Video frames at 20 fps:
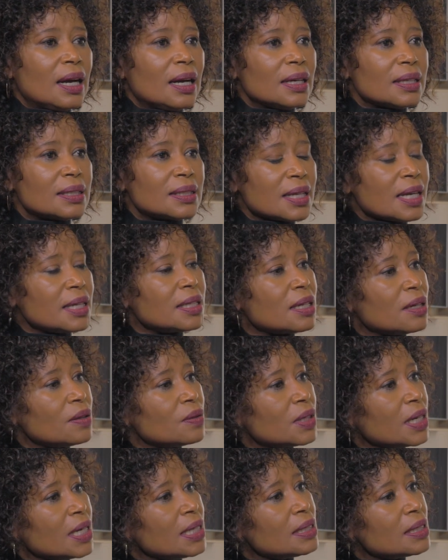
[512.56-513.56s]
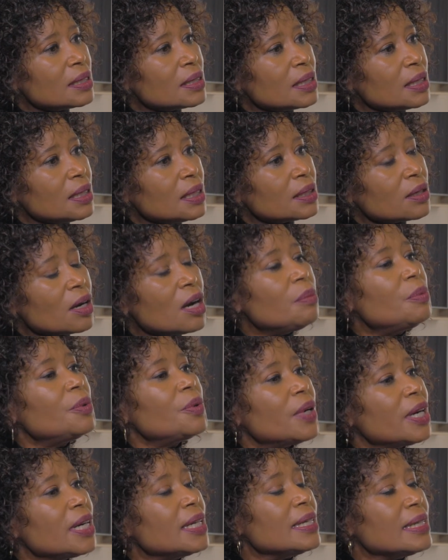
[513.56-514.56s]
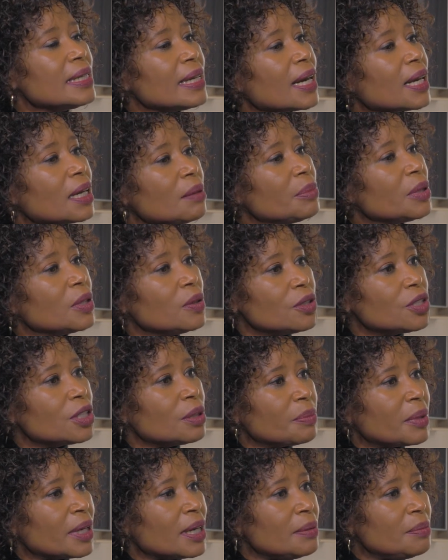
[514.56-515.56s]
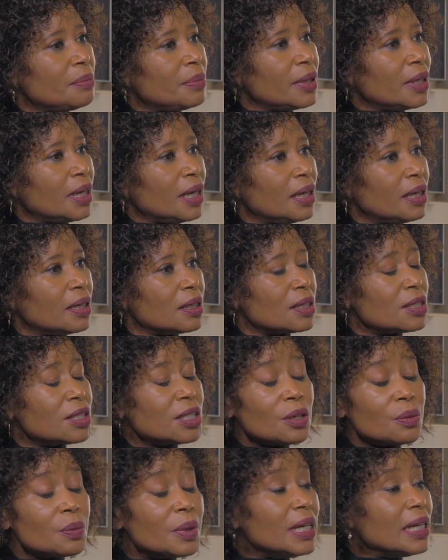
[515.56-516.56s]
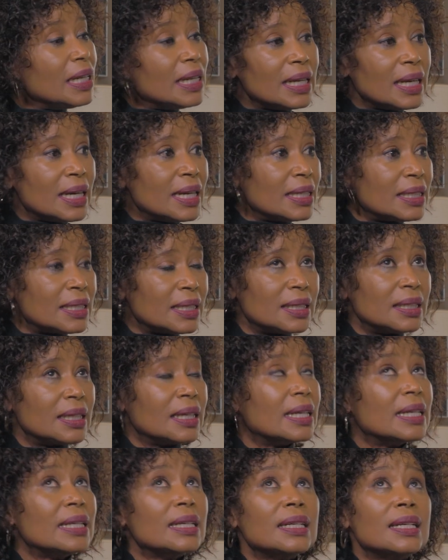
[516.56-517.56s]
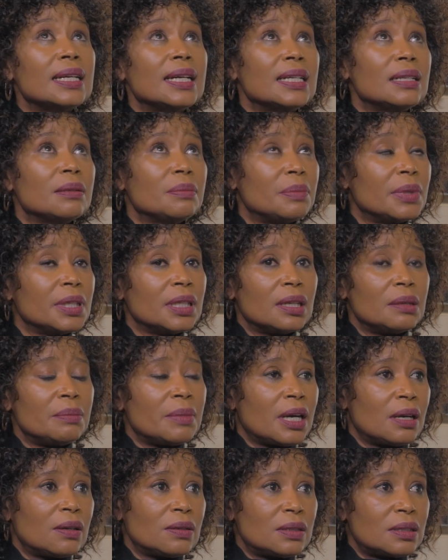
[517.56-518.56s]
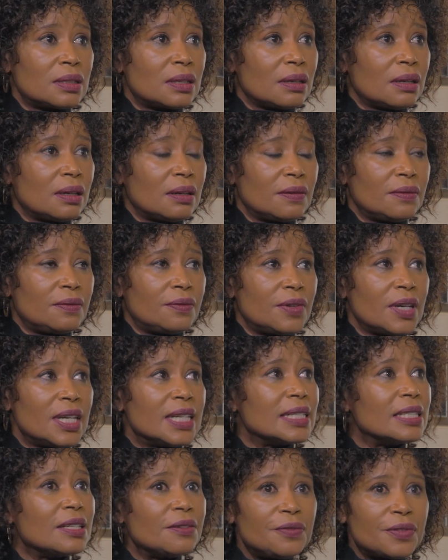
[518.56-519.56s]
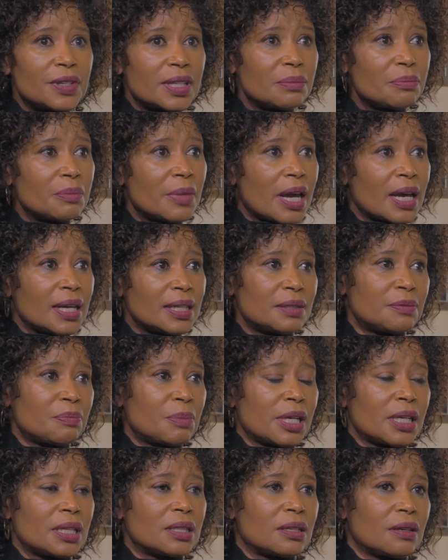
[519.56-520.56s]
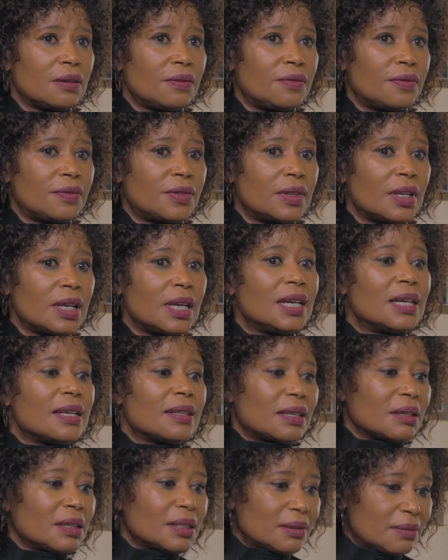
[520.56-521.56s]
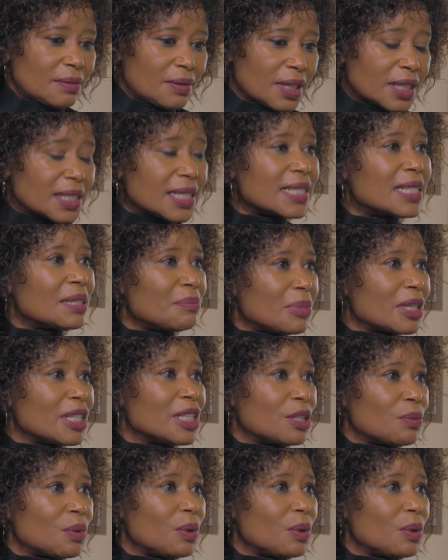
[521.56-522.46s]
state-owned entity, it operated like a blue-chip company. So we learned incredible amounts of different aspects of the disciplines